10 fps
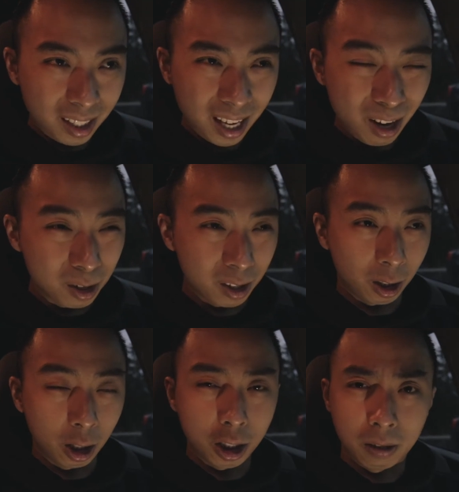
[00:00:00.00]
I was in
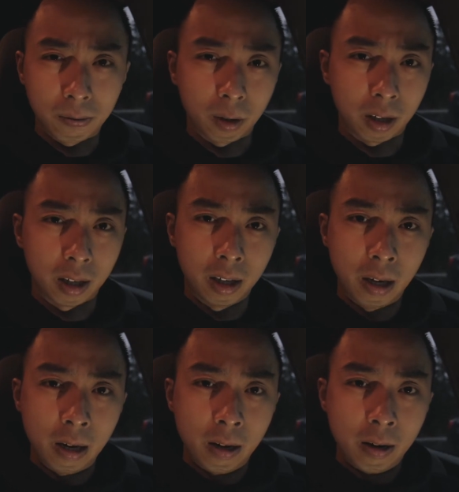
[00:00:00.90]
crutches for
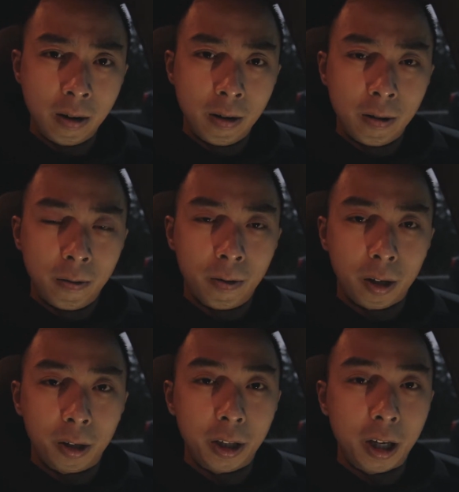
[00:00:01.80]
a
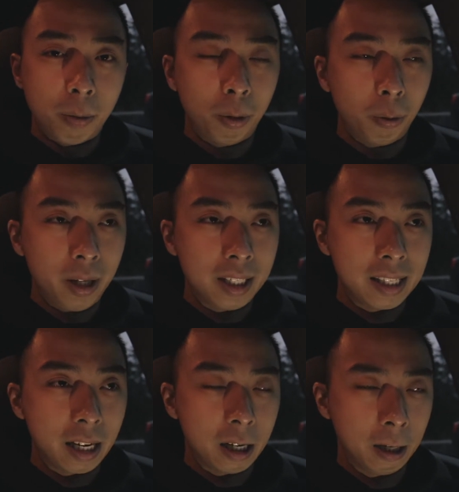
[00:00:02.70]
good couple of weeks
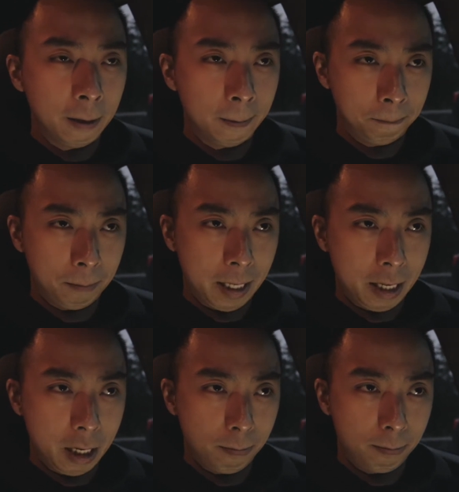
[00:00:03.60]
there,
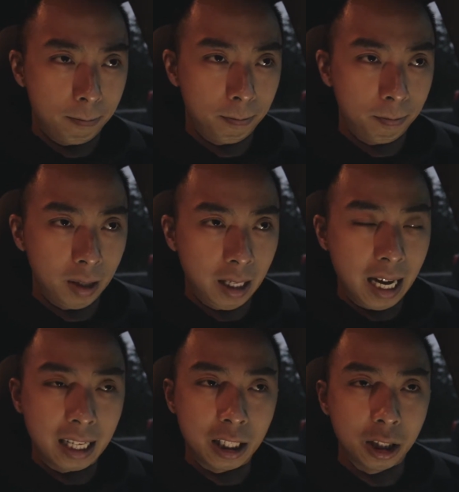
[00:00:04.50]
and
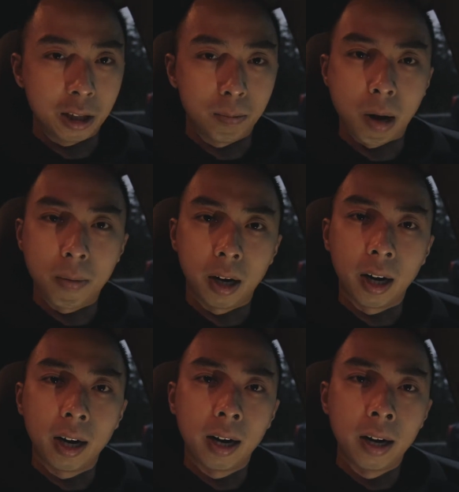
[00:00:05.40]
yeah, it's just a bummer.
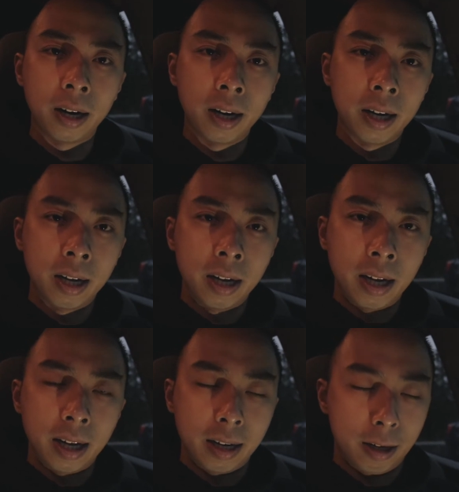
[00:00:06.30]

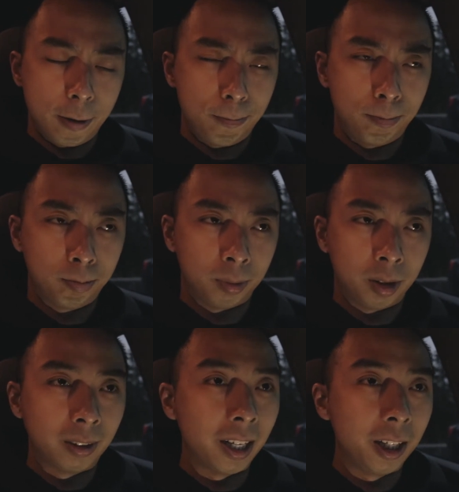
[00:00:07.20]
And
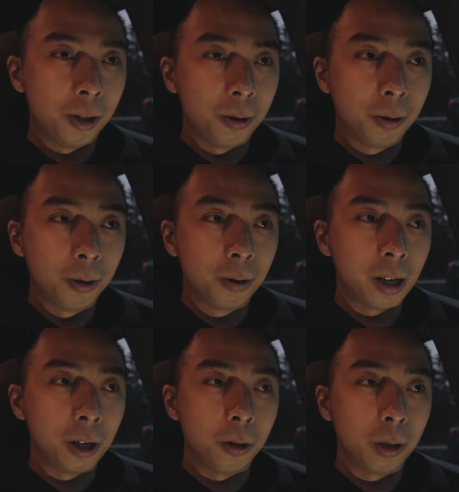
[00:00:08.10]
ready
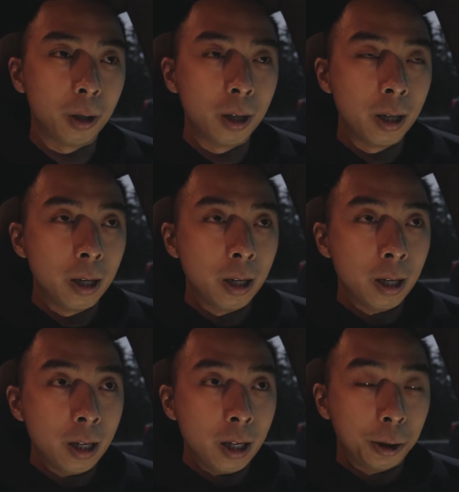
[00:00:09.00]
to
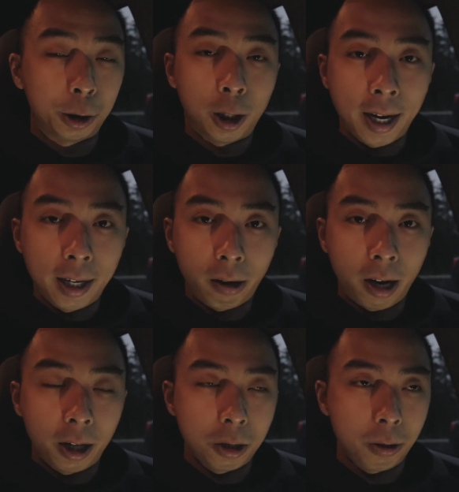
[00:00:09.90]
train,
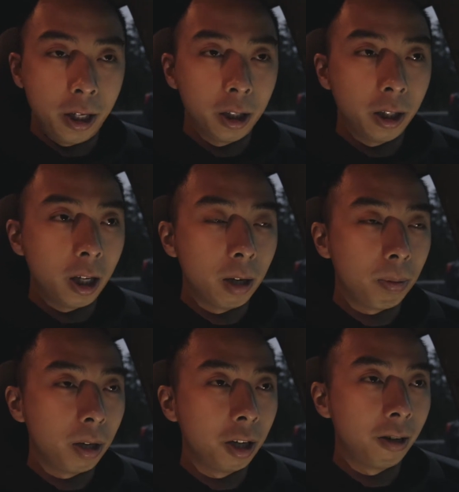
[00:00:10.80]
ready to heal it up,
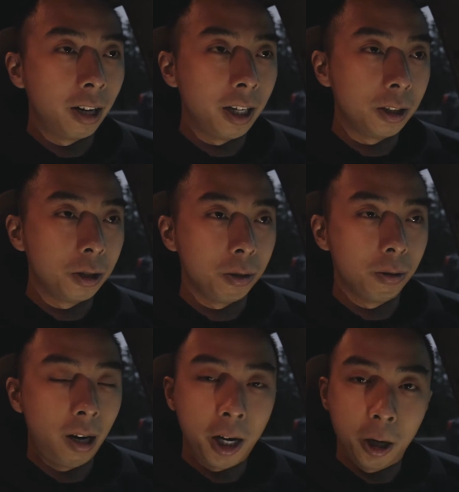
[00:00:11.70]
ready
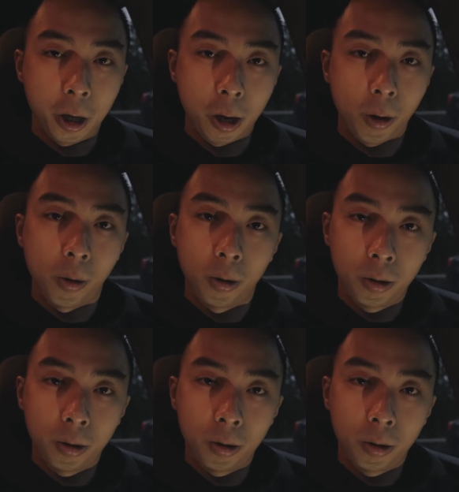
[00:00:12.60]
to go.